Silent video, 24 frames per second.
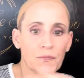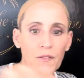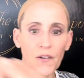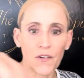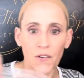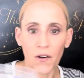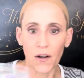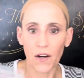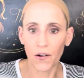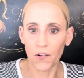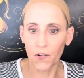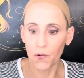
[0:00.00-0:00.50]

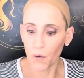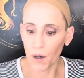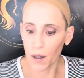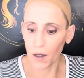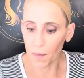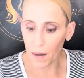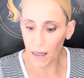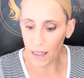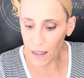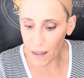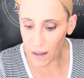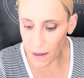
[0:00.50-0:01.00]
so here's one of
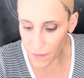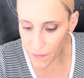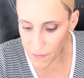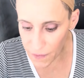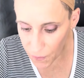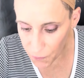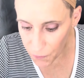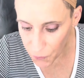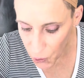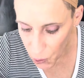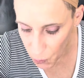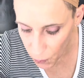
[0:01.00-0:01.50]
my tips.
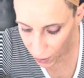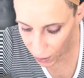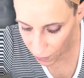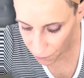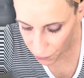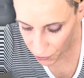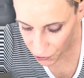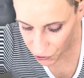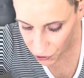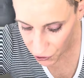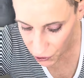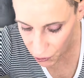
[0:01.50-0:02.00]
If you
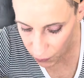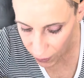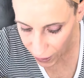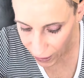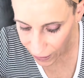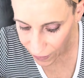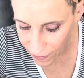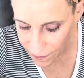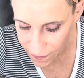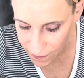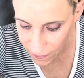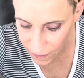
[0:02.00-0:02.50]
ever do
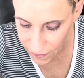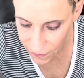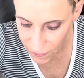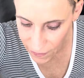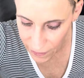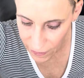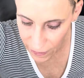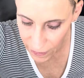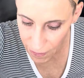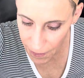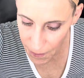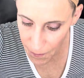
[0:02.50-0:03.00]

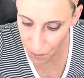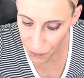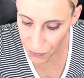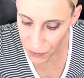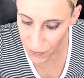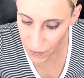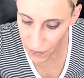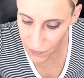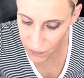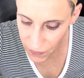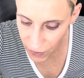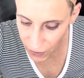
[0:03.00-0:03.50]
accidentally,
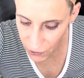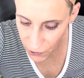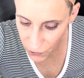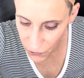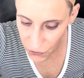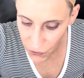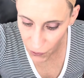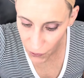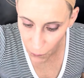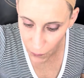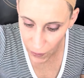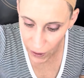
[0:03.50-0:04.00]
let's say you're
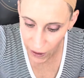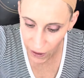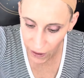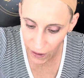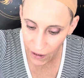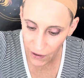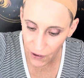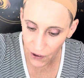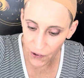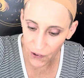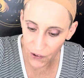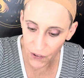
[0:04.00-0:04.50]
sewing it
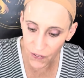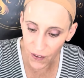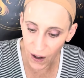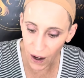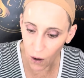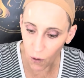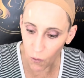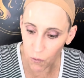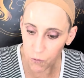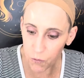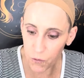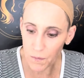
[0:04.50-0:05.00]
in
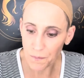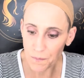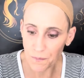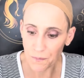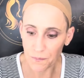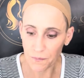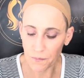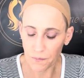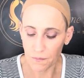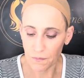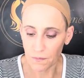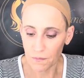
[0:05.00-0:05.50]
yourself,
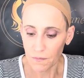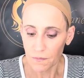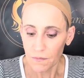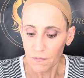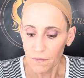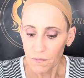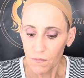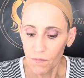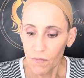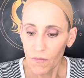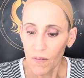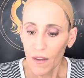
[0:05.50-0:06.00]

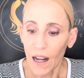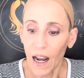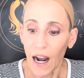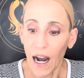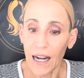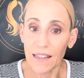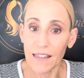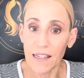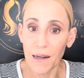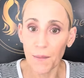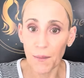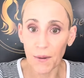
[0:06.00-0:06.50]

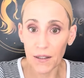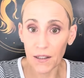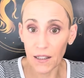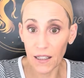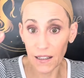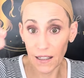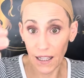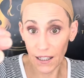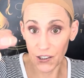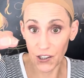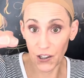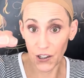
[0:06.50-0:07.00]
I typically
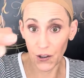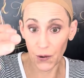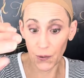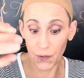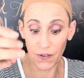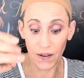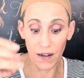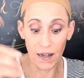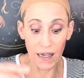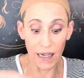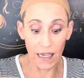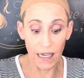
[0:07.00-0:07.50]
like to use
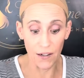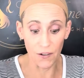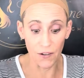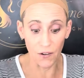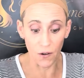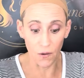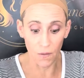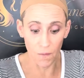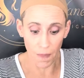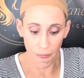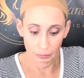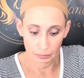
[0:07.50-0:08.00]
a
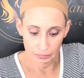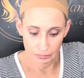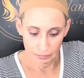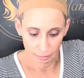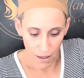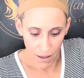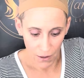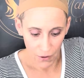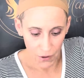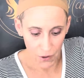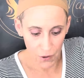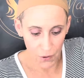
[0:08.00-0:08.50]
needle.
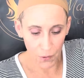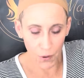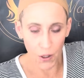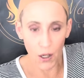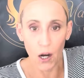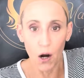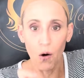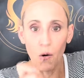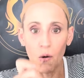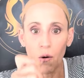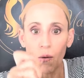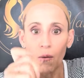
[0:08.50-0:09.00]
You
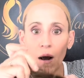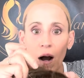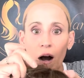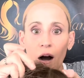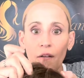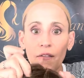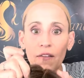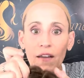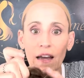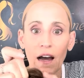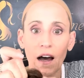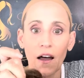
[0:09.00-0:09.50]
go
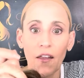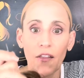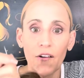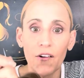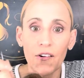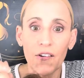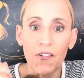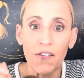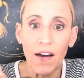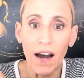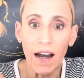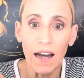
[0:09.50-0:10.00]
on the other
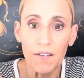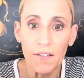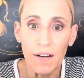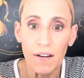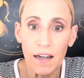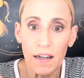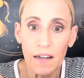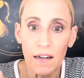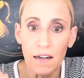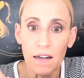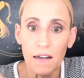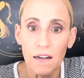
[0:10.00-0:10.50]
side of
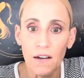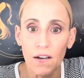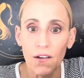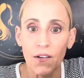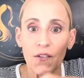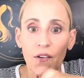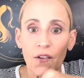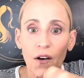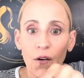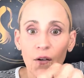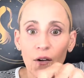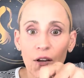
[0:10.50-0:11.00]
it.
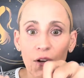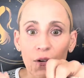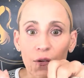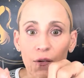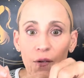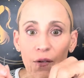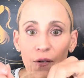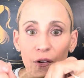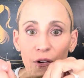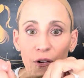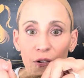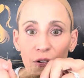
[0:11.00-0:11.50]
So you,
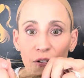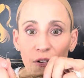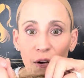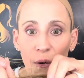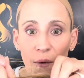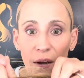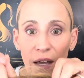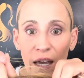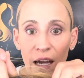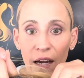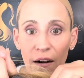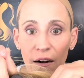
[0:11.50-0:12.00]
you're
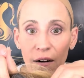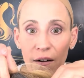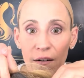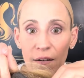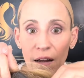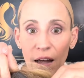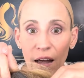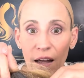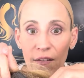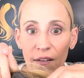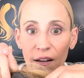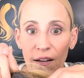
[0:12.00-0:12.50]
sewing here,
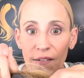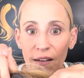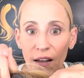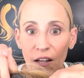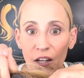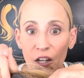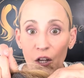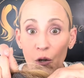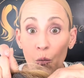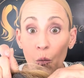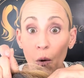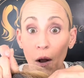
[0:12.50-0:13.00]
and let's say
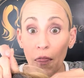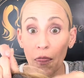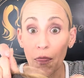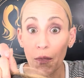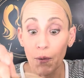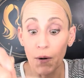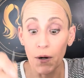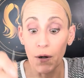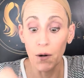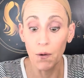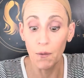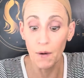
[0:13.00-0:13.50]
you went
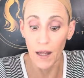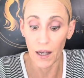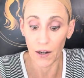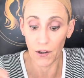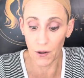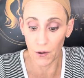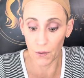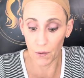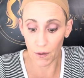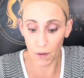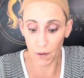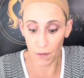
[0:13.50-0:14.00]
through and
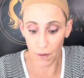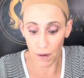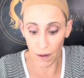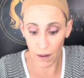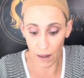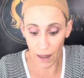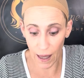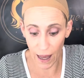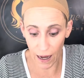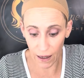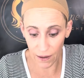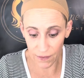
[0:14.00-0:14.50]
you
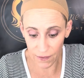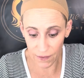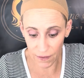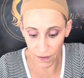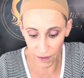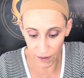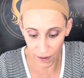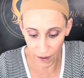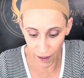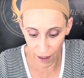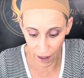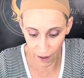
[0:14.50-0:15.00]

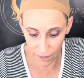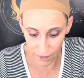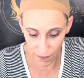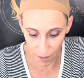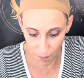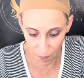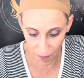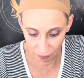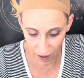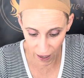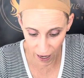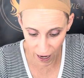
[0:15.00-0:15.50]
accidentally got
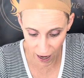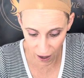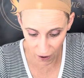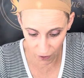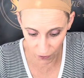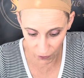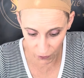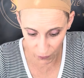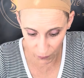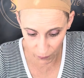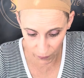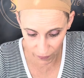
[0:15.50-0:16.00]
some of the hair
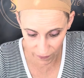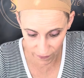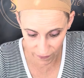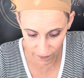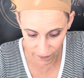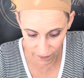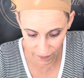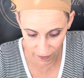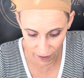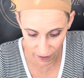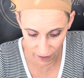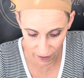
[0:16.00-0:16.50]
and you can
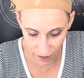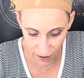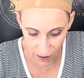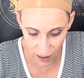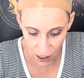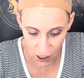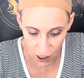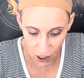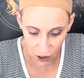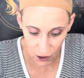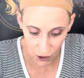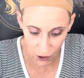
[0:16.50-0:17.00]
see it.
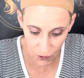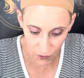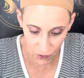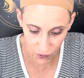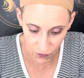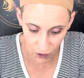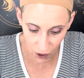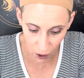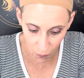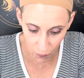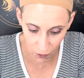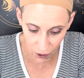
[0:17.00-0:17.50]
You
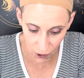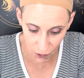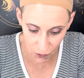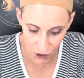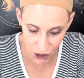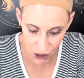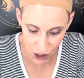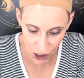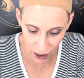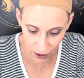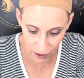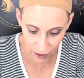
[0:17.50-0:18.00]
just go and you
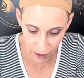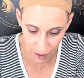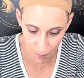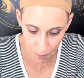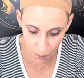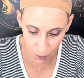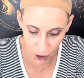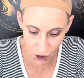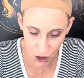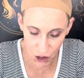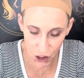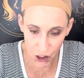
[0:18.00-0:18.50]
gently
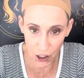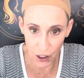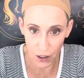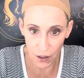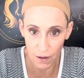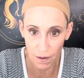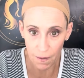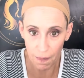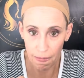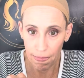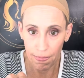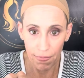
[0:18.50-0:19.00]
put
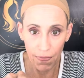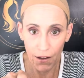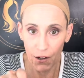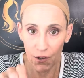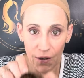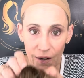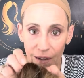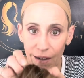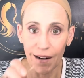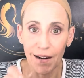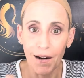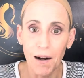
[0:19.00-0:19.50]
your,
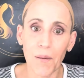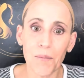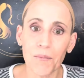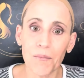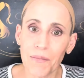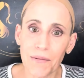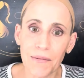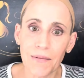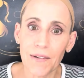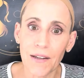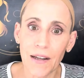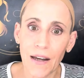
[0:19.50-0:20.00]
there, you
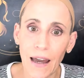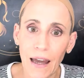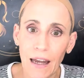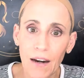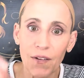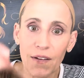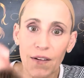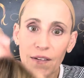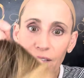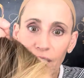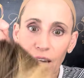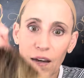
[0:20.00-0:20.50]
can't
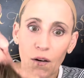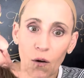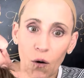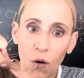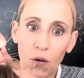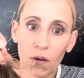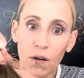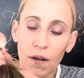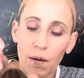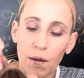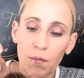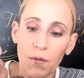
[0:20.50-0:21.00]
even see it.
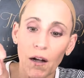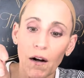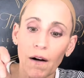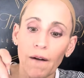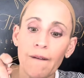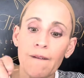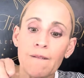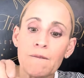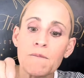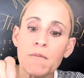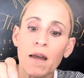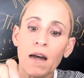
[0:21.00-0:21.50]
Hold it up, Lara.
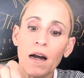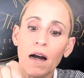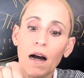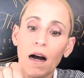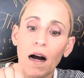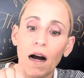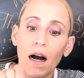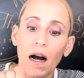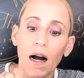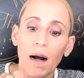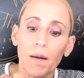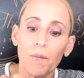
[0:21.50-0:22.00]

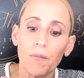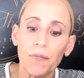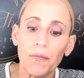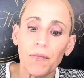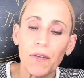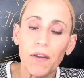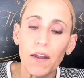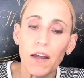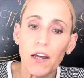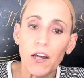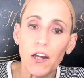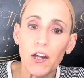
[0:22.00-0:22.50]
Um,
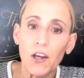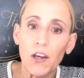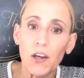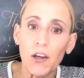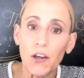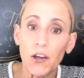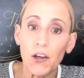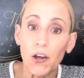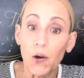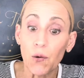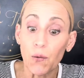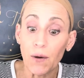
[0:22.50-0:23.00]

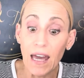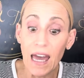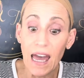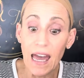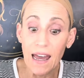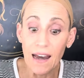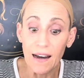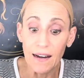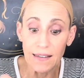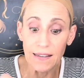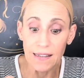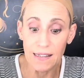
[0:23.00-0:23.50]
you
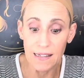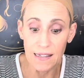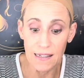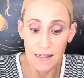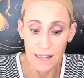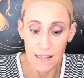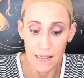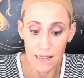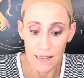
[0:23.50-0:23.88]
can't,